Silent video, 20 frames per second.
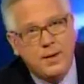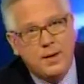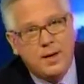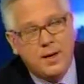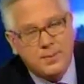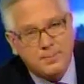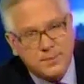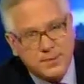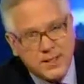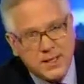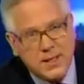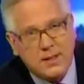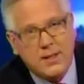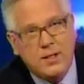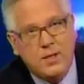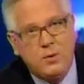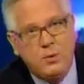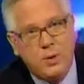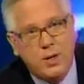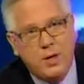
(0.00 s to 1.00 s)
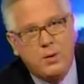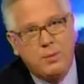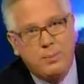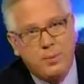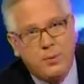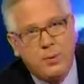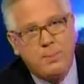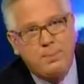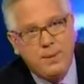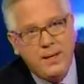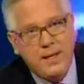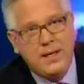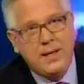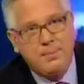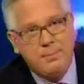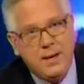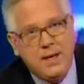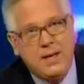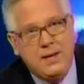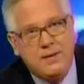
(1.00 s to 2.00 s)
I'm telling you, we are
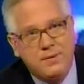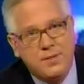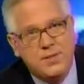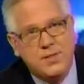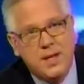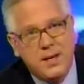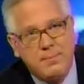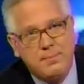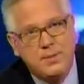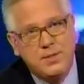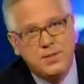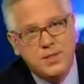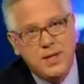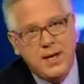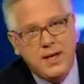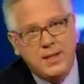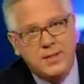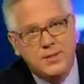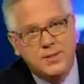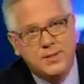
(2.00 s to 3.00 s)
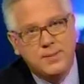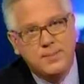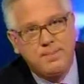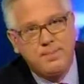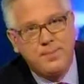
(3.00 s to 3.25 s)
repeating many of the same mistakes.